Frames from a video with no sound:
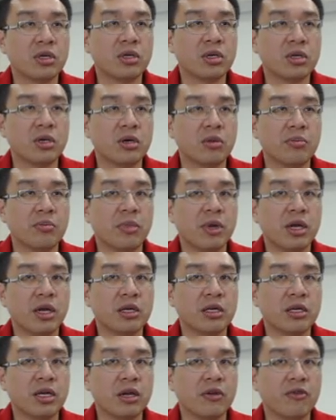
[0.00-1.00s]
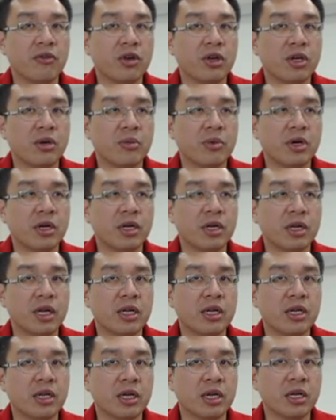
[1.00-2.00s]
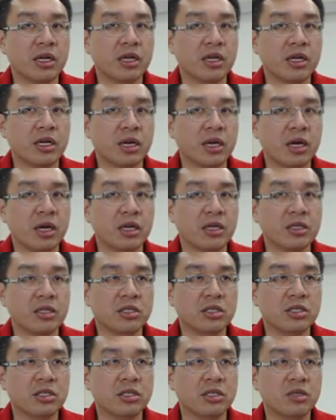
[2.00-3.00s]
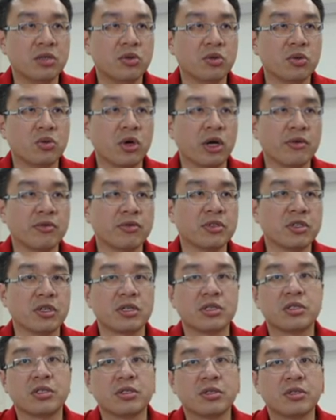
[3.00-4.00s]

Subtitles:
the black develop another knight, knight g to f6.